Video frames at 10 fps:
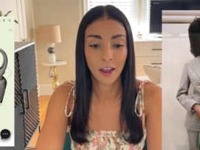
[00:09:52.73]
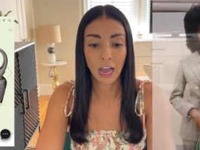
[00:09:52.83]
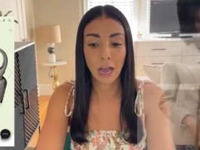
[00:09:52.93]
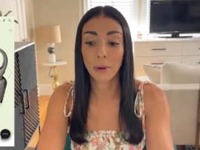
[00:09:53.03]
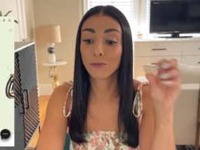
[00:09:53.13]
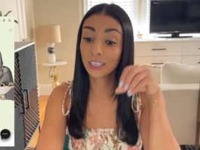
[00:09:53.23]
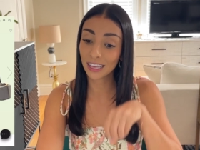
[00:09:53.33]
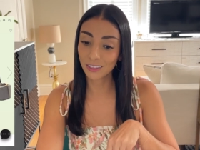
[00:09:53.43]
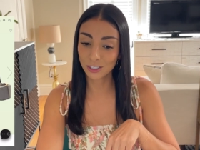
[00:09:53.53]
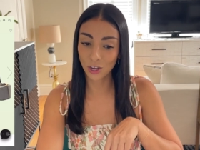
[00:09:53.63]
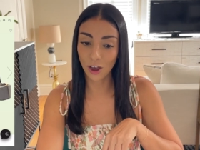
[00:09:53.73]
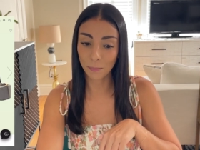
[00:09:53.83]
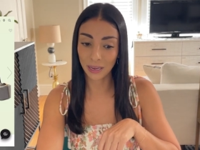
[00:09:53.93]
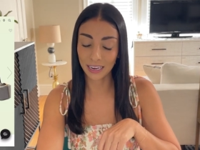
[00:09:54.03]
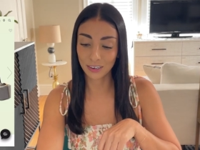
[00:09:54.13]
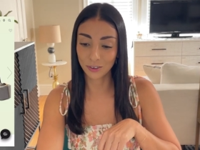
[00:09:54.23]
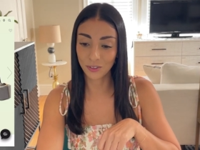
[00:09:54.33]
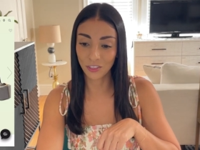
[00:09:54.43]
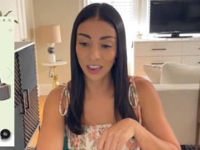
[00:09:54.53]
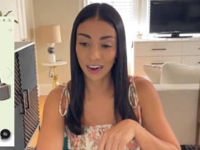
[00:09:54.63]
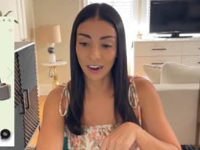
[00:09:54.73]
Um, I really like the top handle there